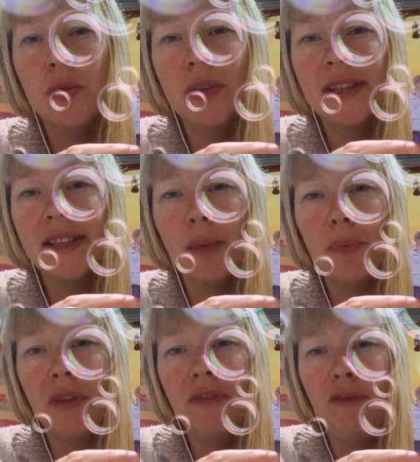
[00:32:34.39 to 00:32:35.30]
to accept
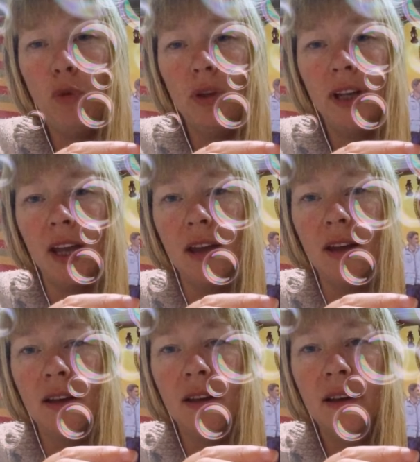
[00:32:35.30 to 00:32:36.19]
them fully.
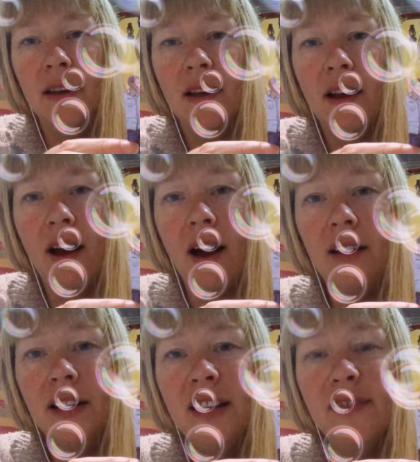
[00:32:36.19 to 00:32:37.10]

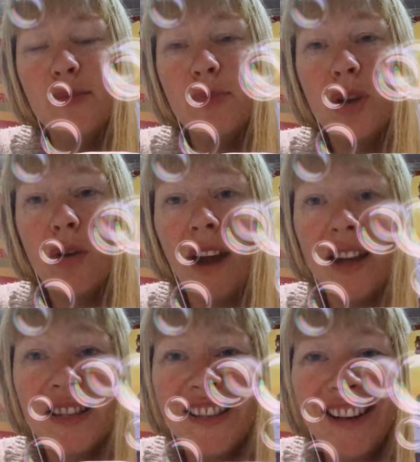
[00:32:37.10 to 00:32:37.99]
I'll even be
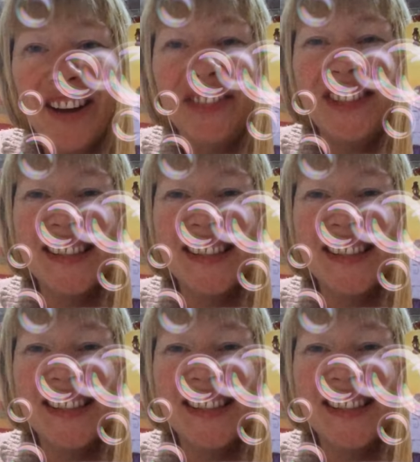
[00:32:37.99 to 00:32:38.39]
crazy enough to